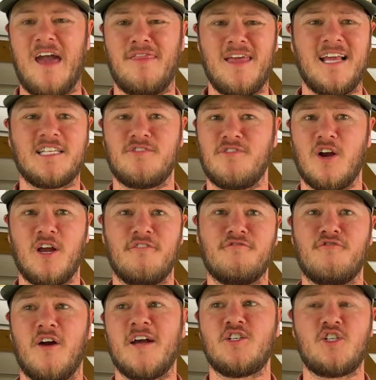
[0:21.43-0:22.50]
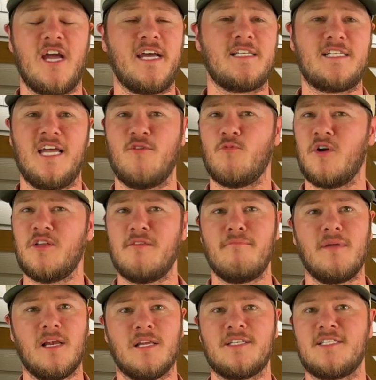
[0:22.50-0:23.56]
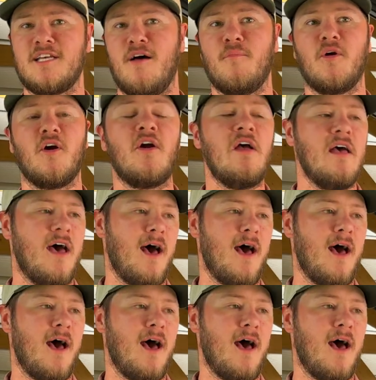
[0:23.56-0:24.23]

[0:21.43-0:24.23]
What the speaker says: I think it's very fresh tasting. We're in the middle of summer.